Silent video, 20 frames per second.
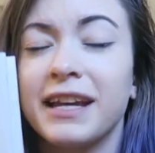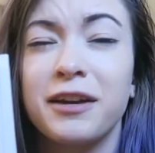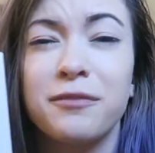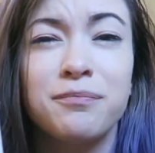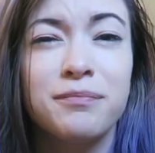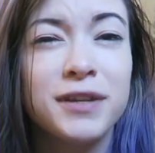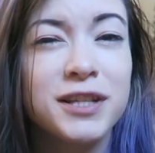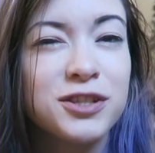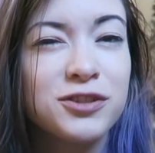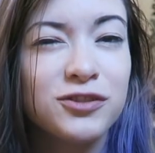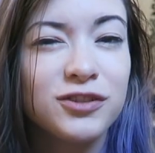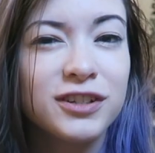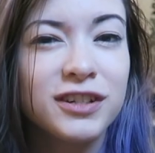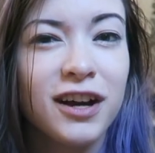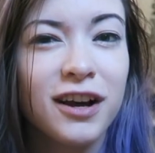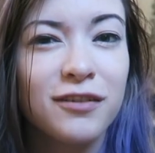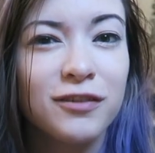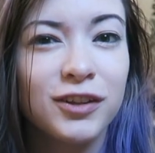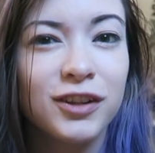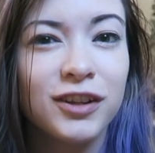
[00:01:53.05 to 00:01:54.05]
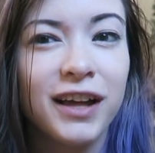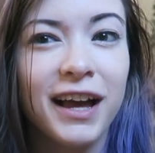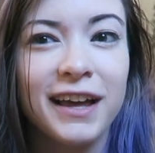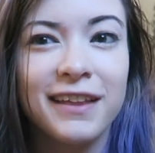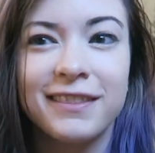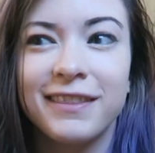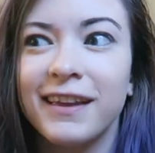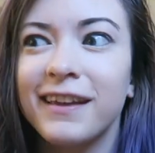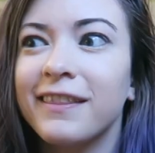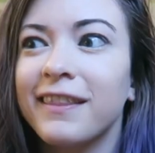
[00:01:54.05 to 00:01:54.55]
like a mystery novel. I
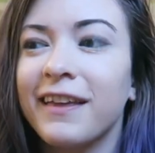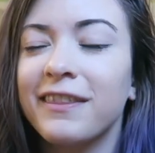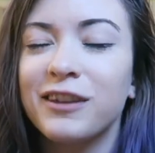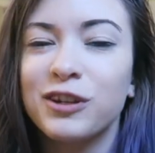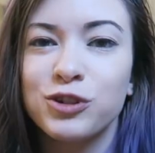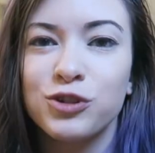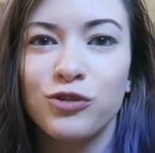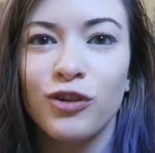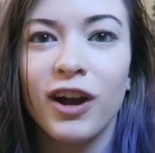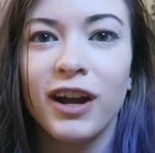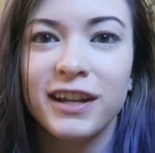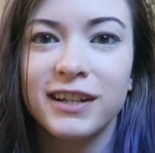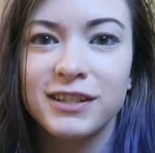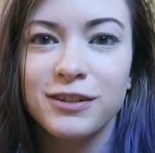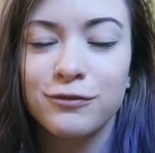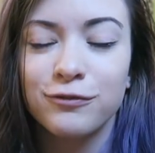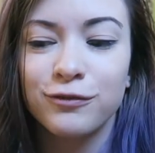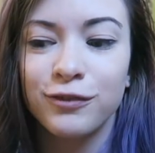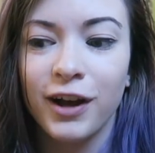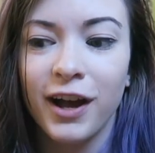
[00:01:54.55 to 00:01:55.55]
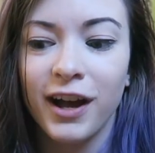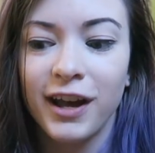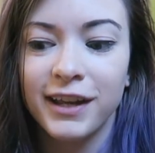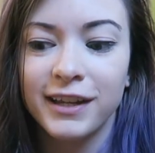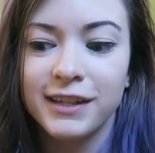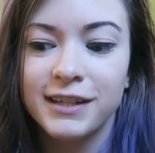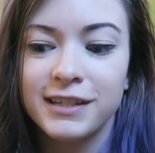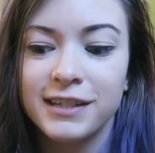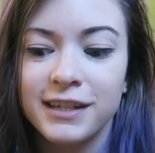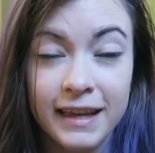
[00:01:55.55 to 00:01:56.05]
think that they're trying to
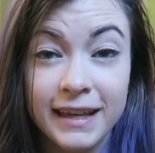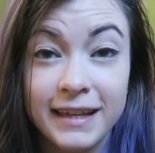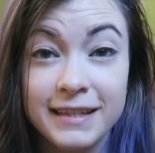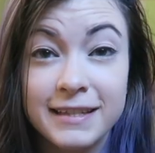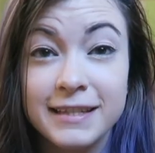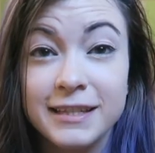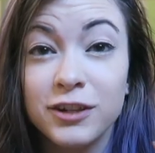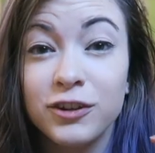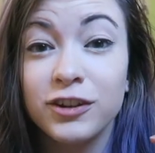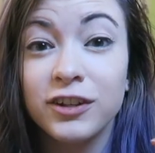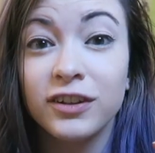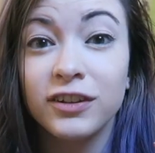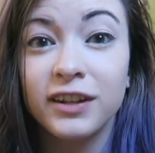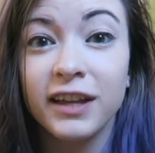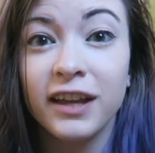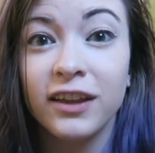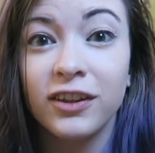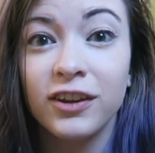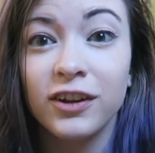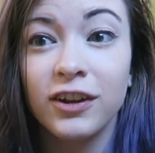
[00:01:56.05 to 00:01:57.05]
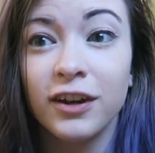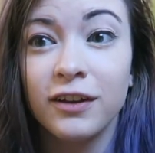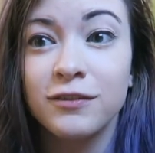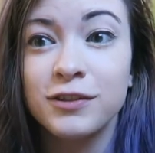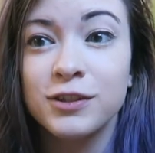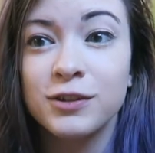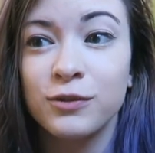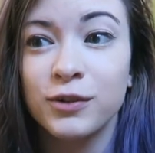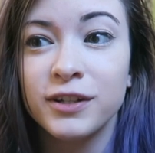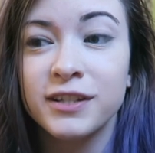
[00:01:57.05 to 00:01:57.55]
find a serial killer of
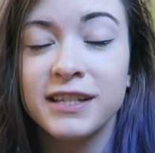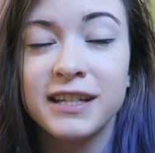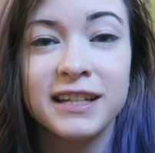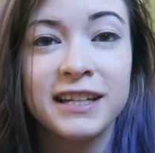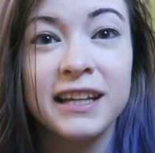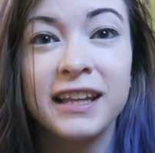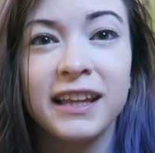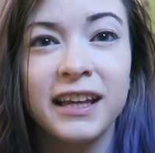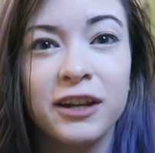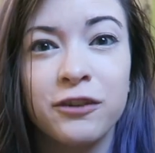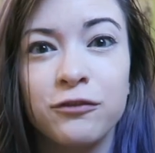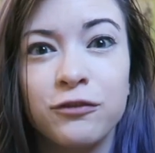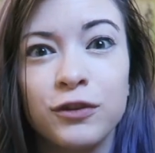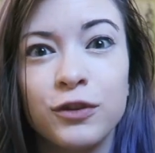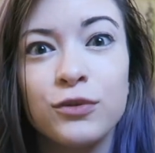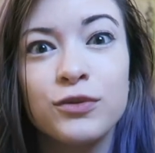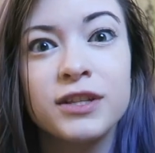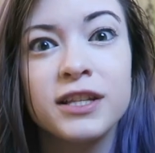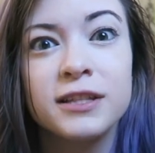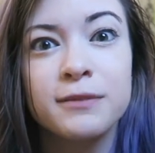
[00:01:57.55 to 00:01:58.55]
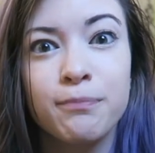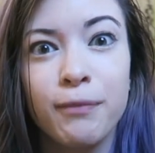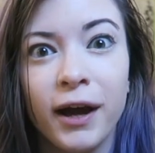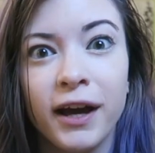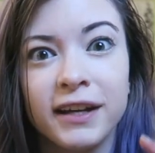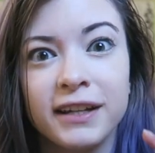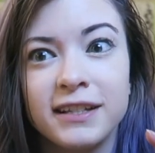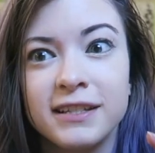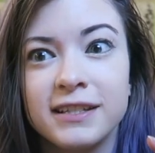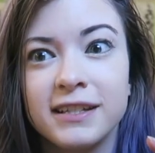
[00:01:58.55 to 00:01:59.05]
sorts, and he like fuses
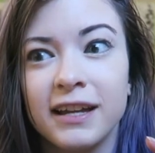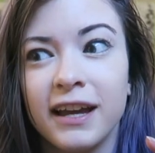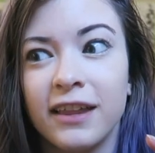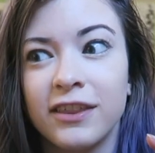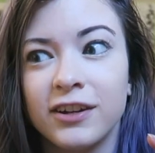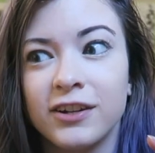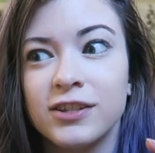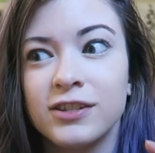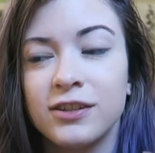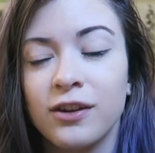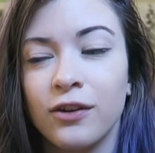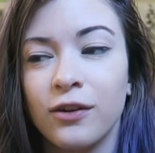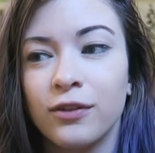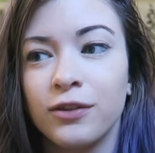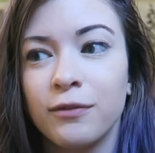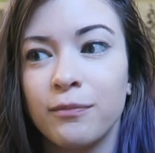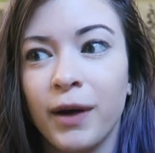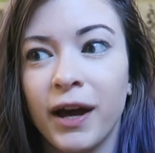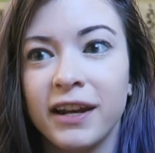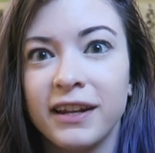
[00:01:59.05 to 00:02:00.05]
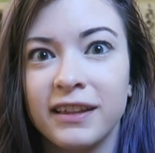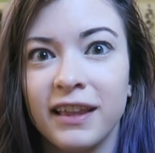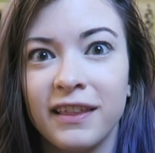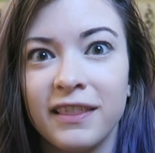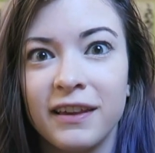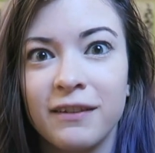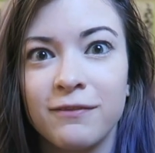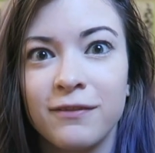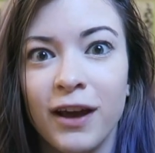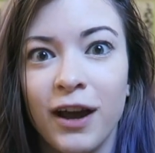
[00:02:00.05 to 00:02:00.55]
bodies together. So the body
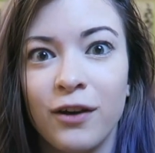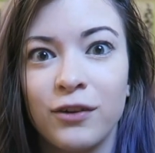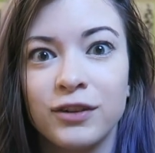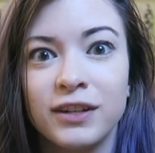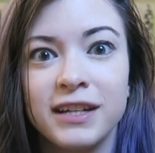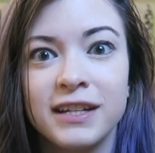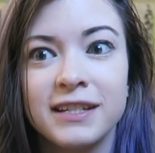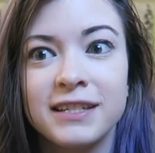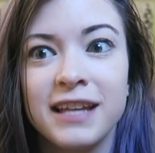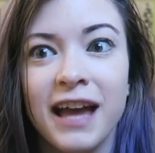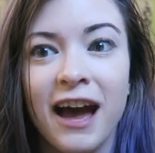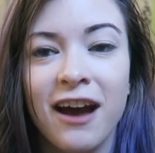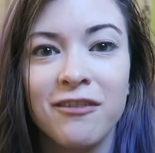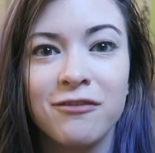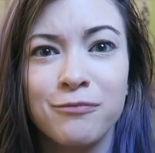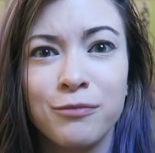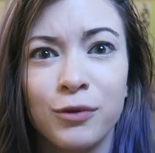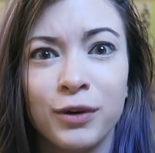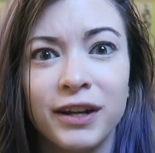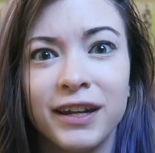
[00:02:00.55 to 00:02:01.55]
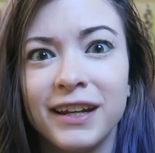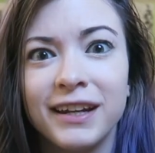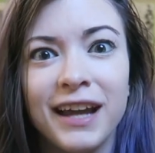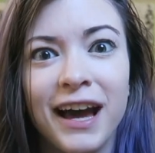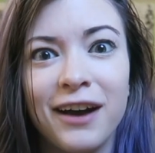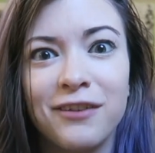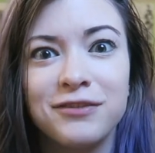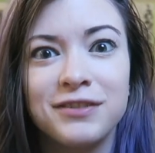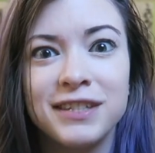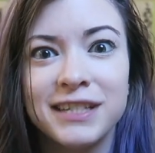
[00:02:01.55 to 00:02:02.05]
that they found is half boy and
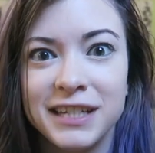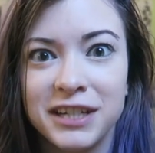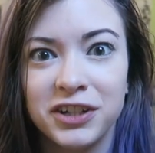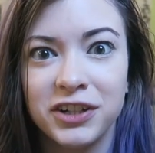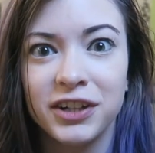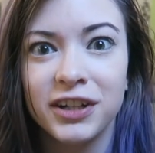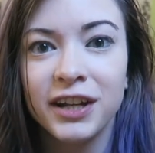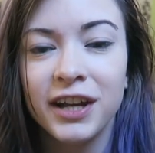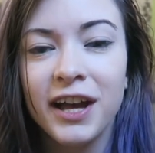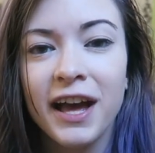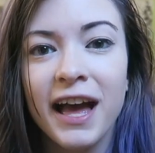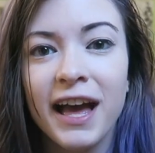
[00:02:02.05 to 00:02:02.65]
half deer,